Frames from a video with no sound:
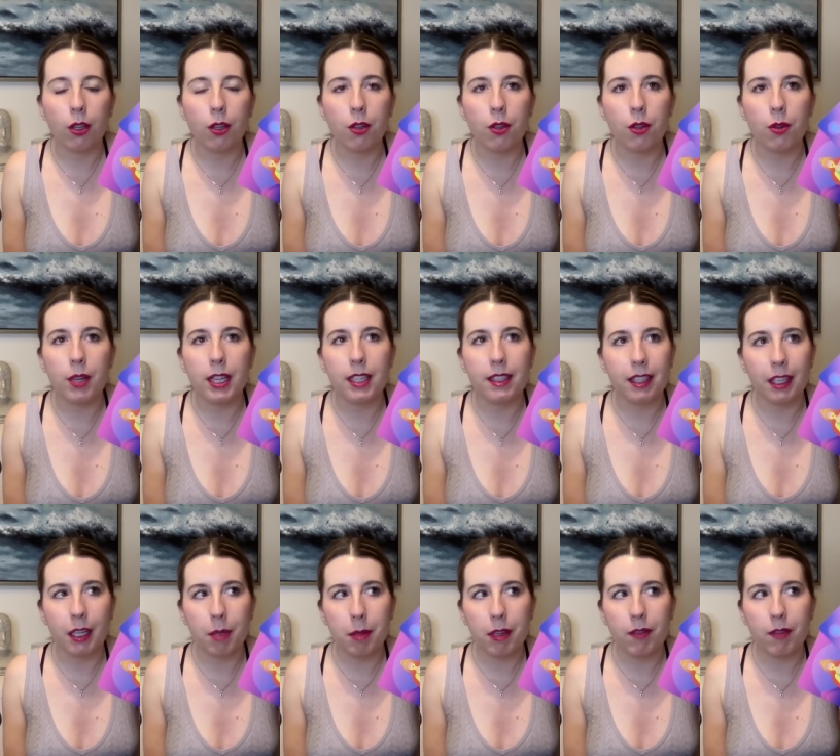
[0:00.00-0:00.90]
who is
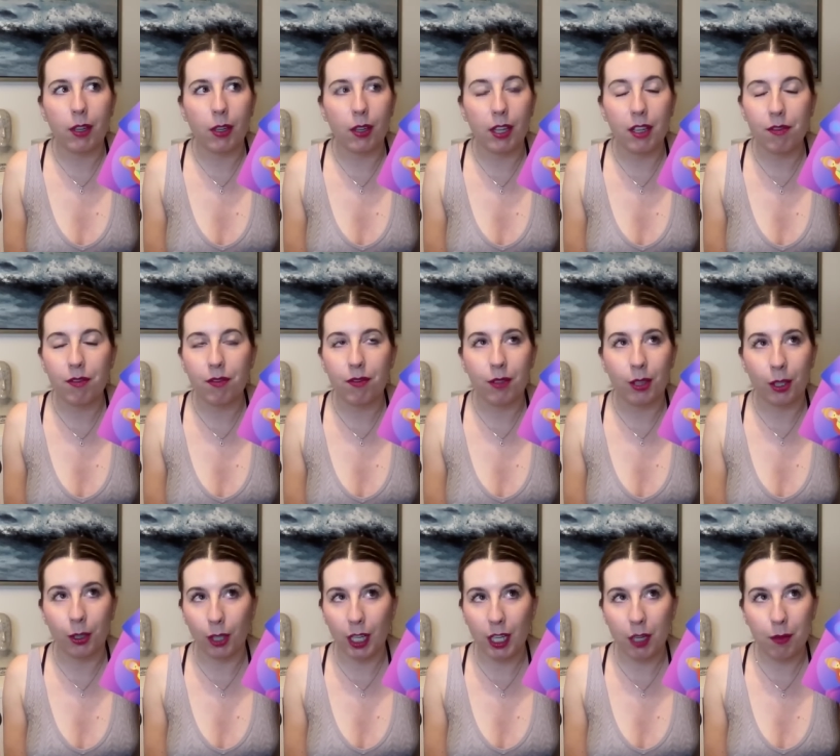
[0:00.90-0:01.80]
going to be very
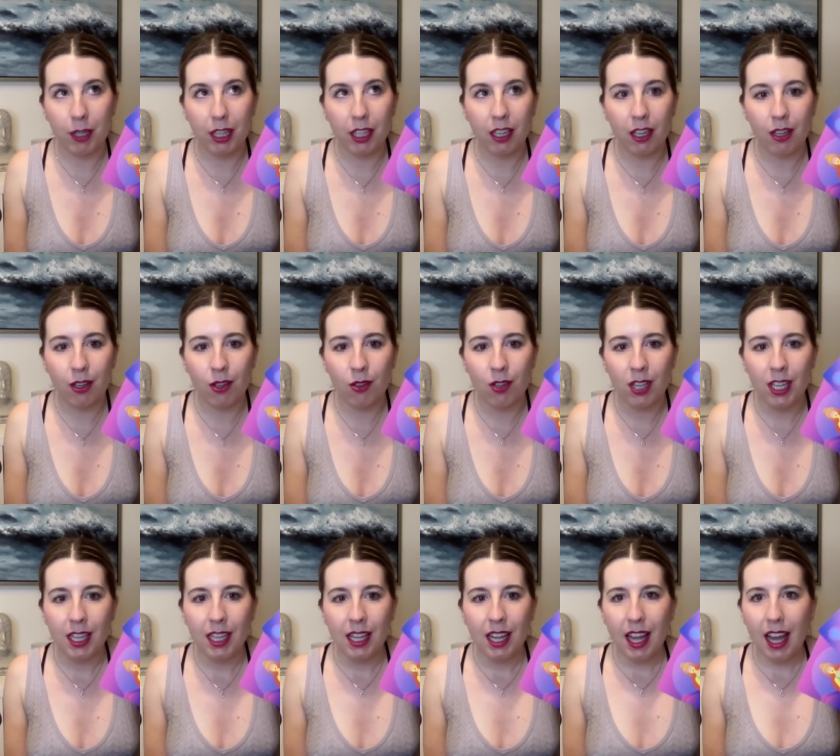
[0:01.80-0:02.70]
flirty with you,
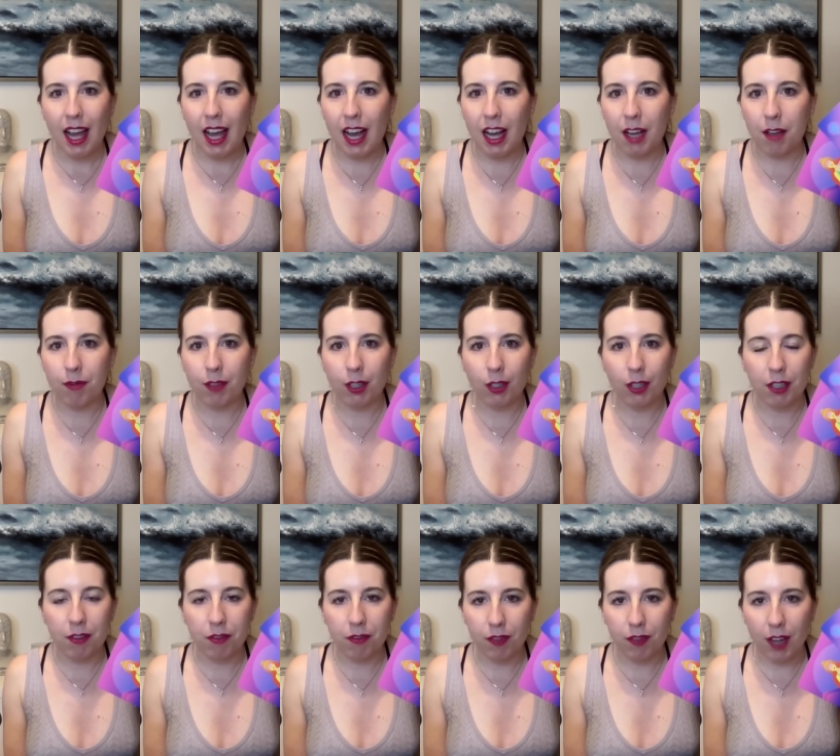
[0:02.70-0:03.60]
uh,
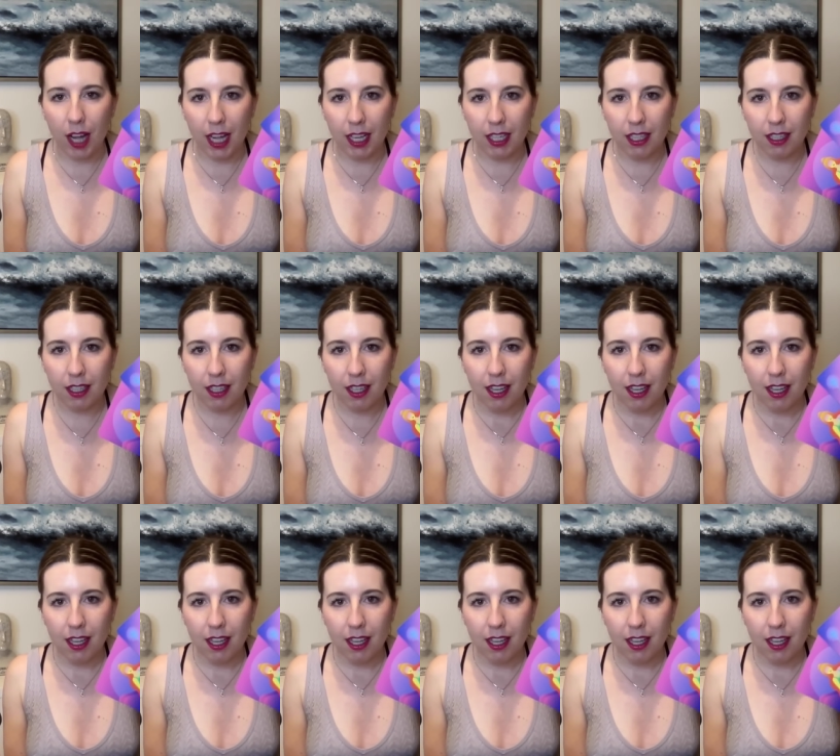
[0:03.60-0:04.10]
very fun,